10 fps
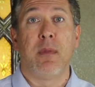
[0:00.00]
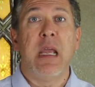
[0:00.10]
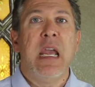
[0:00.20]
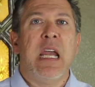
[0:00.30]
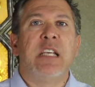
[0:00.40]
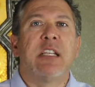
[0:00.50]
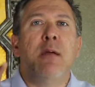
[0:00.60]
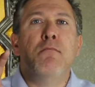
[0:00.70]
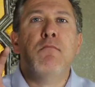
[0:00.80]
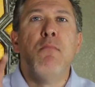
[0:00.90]
It's
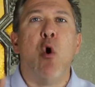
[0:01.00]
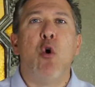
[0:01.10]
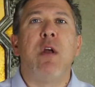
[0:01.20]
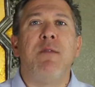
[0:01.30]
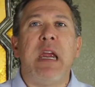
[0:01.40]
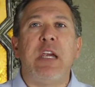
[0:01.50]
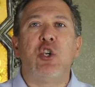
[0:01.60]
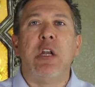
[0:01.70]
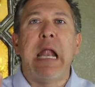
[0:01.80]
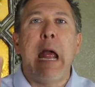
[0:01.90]
the
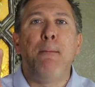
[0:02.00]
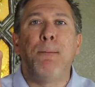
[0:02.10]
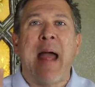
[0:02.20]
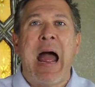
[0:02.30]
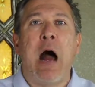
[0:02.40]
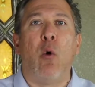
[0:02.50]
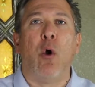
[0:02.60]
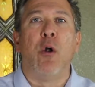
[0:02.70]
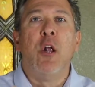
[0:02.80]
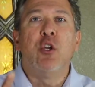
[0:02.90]
motivation and
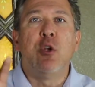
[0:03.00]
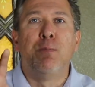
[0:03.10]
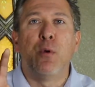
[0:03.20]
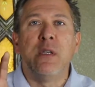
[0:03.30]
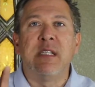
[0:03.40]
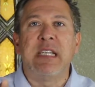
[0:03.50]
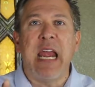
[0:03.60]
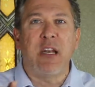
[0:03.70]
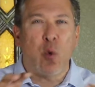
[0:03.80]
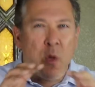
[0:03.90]
power to
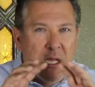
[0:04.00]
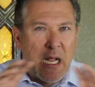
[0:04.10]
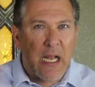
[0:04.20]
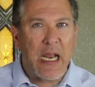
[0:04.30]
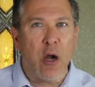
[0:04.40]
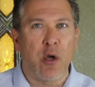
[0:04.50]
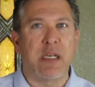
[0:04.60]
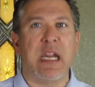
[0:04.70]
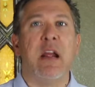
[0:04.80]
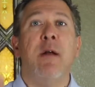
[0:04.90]
present with
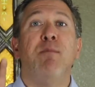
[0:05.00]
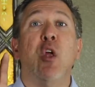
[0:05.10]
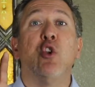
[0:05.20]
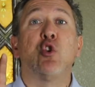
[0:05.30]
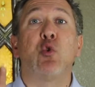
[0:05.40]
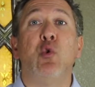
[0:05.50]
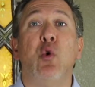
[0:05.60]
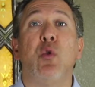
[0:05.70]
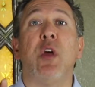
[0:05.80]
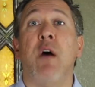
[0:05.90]
clarity the
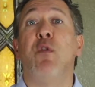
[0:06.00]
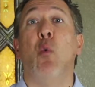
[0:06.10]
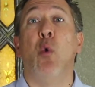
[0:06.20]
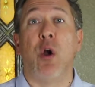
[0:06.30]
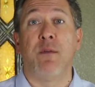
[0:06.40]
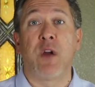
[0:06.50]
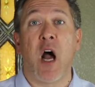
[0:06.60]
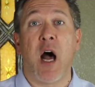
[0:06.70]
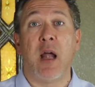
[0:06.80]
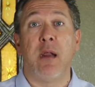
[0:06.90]
truth of the Word of
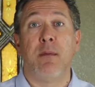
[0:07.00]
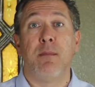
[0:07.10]
God.